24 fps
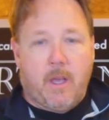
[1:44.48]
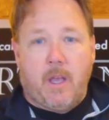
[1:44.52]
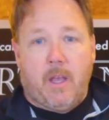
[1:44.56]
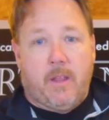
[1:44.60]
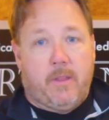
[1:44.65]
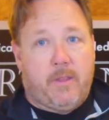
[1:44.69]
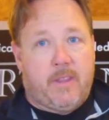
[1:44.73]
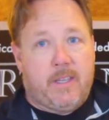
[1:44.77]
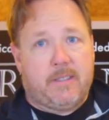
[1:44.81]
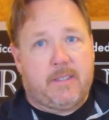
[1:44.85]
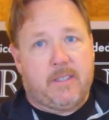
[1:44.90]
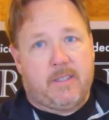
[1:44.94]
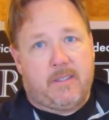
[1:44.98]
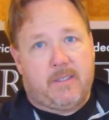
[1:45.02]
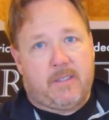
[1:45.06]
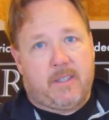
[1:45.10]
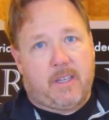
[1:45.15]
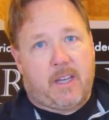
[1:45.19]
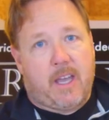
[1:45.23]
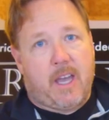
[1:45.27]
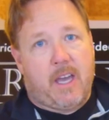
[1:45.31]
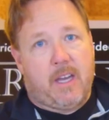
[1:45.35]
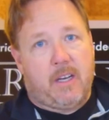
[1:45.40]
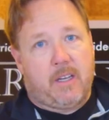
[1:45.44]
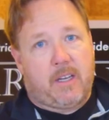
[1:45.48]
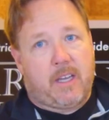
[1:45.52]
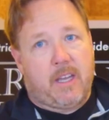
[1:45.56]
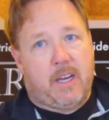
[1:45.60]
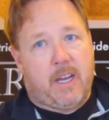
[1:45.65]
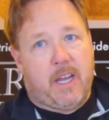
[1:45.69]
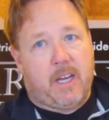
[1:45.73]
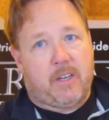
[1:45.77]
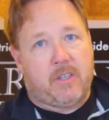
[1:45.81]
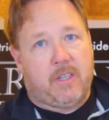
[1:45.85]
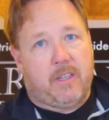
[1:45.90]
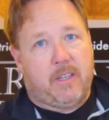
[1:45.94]
This is the kind of
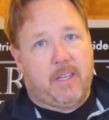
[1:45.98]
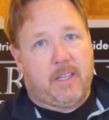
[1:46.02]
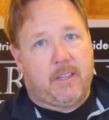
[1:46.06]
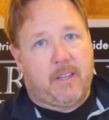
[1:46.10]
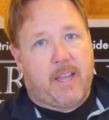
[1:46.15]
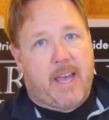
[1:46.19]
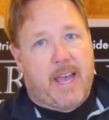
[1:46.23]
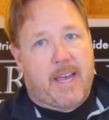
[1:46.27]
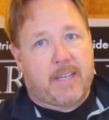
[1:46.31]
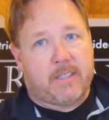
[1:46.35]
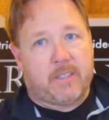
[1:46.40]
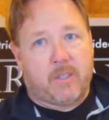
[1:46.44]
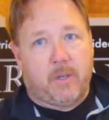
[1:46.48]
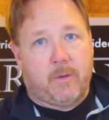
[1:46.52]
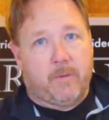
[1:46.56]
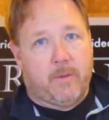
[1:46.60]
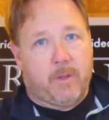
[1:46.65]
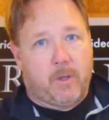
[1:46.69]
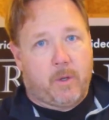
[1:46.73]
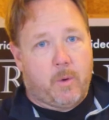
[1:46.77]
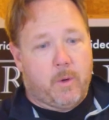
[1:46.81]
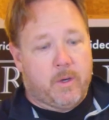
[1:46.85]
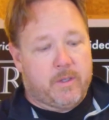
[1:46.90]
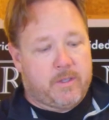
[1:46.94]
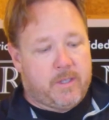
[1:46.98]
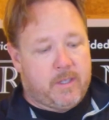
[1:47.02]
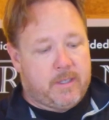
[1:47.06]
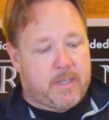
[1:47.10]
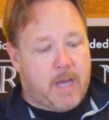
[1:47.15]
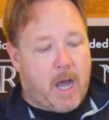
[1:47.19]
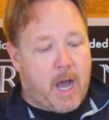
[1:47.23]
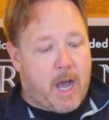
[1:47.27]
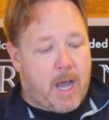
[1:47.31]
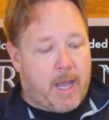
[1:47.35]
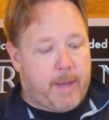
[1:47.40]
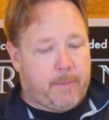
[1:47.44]
connection that lasts over the course of
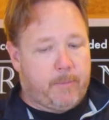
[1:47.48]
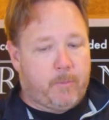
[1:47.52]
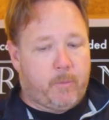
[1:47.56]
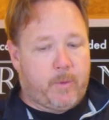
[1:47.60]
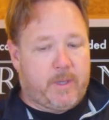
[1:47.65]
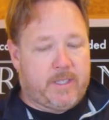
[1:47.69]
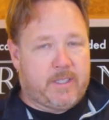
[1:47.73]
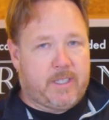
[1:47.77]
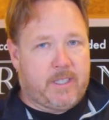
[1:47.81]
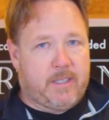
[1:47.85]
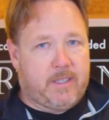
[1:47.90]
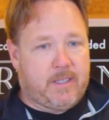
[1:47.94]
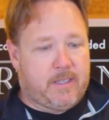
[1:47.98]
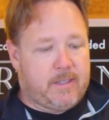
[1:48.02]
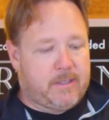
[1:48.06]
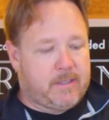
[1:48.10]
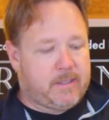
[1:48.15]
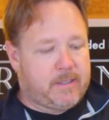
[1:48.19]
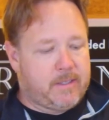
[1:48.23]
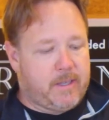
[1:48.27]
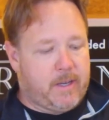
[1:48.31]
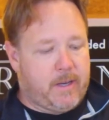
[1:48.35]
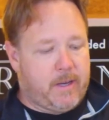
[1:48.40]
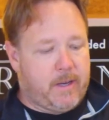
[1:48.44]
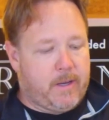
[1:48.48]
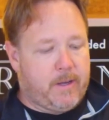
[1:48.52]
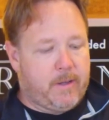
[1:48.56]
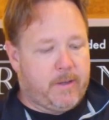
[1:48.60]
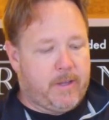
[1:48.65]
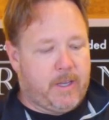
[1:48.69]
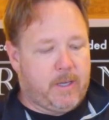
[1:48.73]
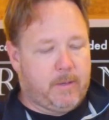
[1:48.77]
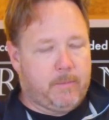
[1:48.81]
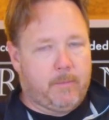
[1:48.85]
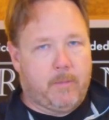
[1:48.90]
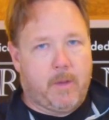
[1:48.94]
time. We see this
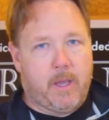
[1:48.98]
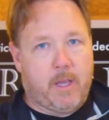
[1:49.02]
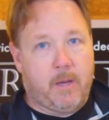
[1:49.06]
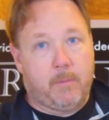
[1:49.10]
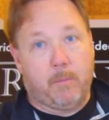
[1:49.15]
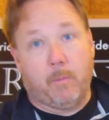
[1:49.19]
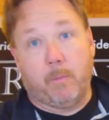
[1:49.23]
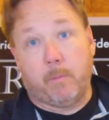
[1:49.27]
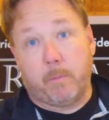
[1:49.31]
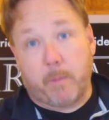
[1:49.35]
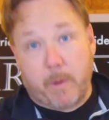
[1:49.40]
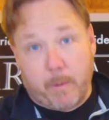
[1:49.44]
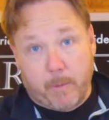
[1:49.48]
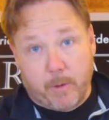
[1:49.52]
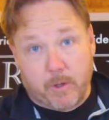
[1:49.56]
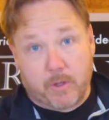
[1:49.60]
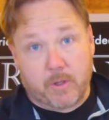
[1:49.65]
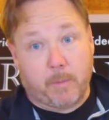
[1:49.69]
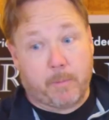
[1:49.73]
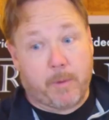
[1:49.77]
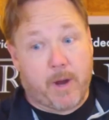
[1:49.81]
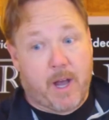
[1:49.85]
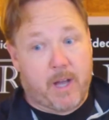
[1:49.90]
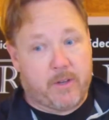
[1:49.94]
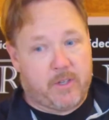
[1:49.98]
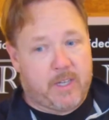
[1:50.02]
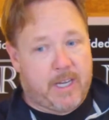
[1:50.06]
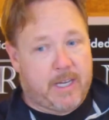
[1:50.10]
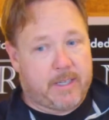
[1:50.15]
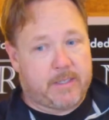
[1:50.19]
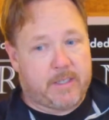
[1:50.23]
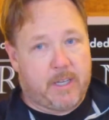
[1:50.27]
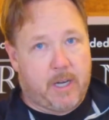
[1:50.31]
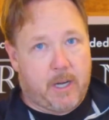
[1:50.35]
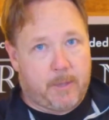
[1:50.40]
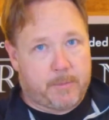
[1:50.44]
in commercial
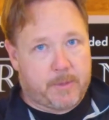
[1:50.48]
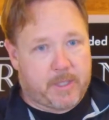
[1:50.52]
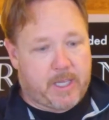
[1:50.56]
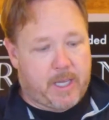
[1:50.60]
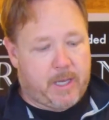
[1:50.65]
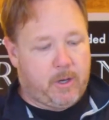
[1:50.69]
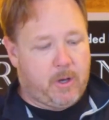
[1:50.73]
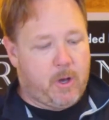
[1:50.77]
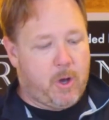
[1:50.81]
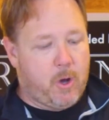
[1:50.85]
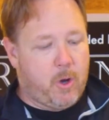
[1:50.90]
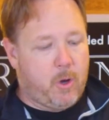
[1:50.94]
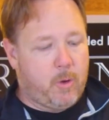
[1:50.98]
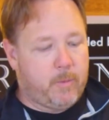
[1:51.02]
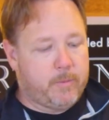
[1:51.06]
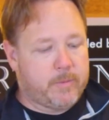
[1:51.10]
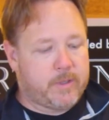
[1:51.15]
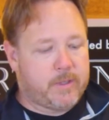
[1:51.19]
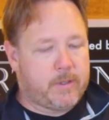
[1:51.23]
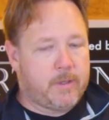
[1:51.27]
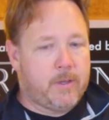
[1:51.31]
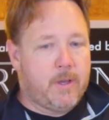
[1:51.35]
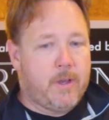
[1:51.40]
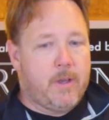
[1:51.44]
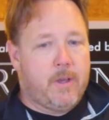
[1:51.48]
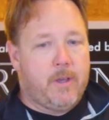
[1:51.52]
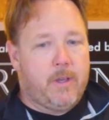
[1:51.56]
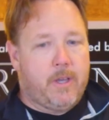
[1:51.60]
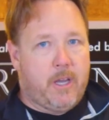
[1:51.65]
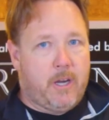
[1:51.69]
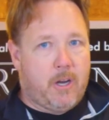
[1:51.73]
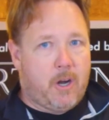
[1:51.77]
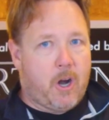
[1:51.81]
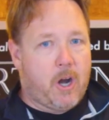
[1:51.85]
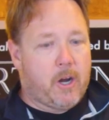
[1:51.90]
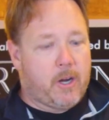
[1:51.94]
projects and upscale homes,
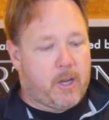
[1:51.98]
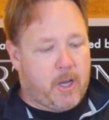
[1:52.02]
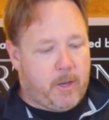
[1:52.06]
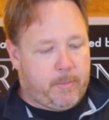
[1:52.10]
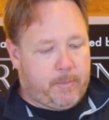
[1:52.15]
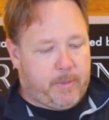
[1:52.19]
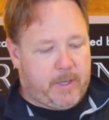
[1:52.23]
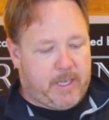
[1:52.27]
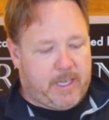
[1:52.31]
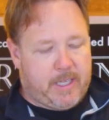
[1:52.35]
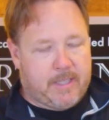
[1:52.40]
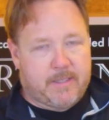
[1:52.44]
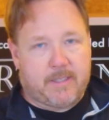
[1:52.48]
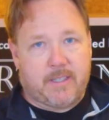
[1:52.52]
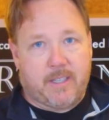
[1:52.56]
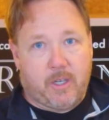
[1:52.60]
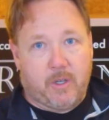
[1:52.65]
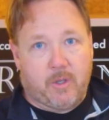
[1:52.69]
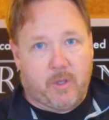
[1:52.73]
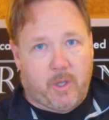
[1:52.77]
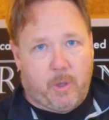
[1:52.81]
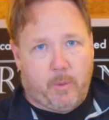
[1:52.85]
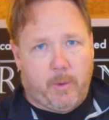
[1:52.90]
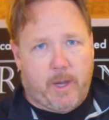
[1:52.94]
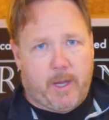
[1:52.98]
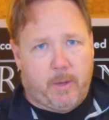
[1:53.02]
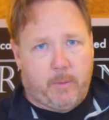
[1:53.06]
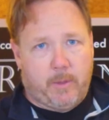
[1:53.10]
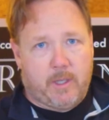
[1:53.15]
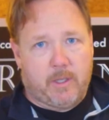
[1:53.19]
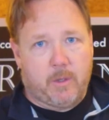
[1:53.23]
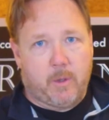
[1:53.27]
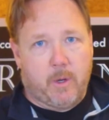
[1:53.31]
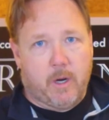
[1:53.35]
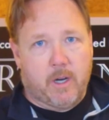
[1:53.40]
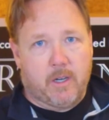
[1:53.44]
and at our company, it's the only way we
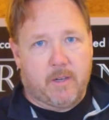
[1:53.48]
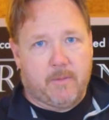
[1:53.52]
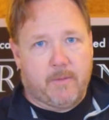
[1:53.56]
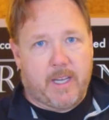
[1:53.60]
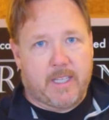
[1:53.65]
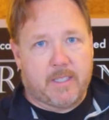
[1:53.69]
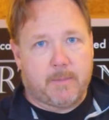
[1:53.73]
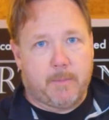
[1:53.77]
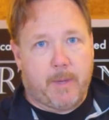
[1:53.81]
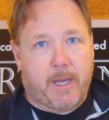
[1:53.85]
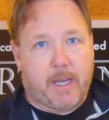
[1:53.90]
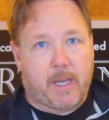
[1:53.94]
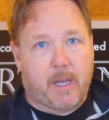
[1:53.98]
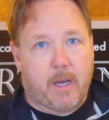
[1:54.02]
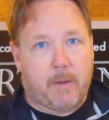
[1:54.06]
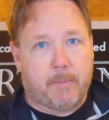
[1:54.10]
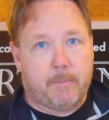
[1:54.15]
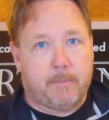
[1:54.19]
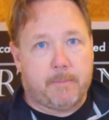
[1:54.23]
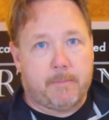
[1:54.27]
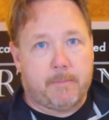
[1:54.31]
do our device makeup.